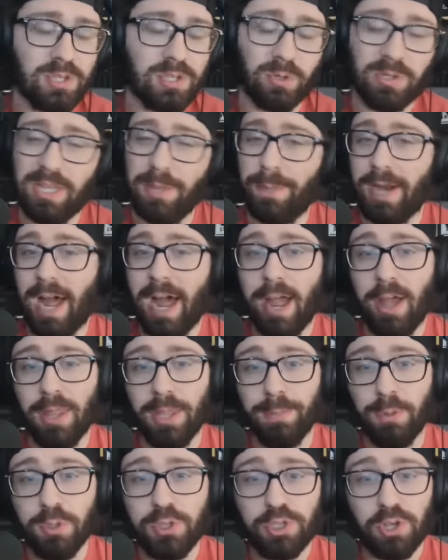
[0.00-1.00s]
So keep an eye on
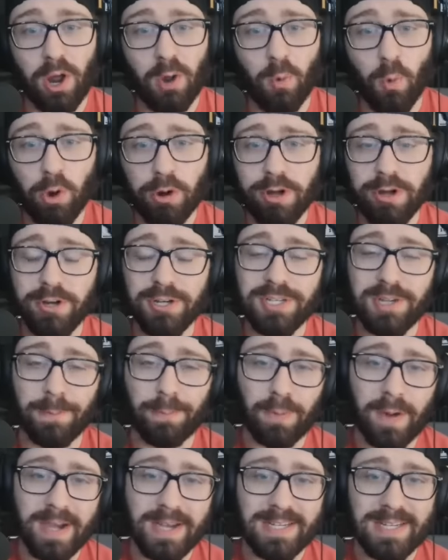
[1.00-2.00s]
the Moose Jaw Warriors
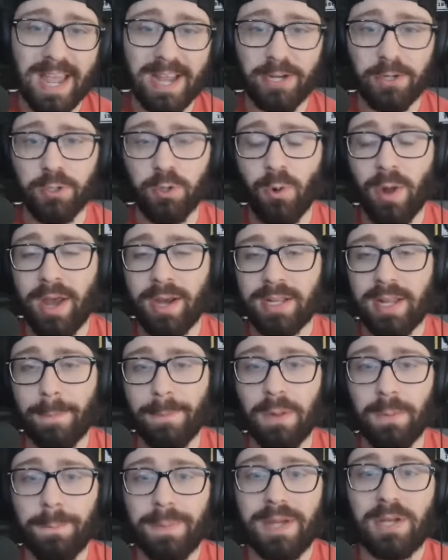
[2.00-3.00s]
and Braden Jaeger, who had a
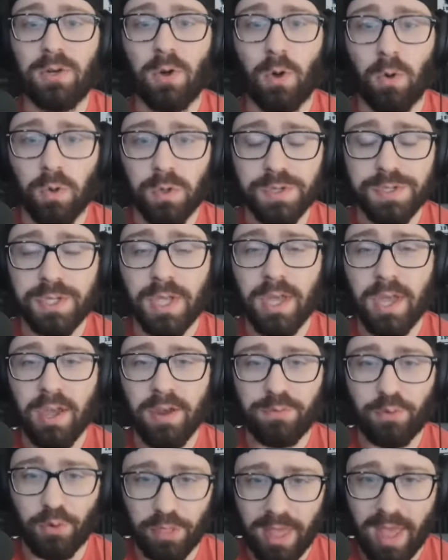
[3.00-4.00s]
couple of big goals
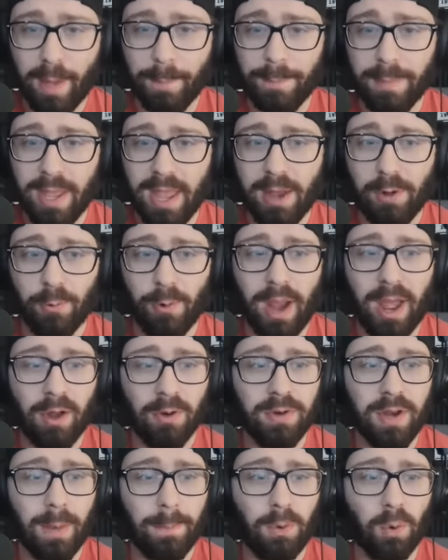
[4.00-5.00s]
for them in
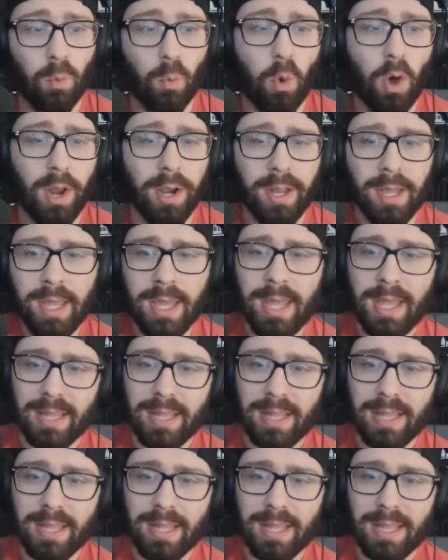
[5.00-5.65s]
round number one.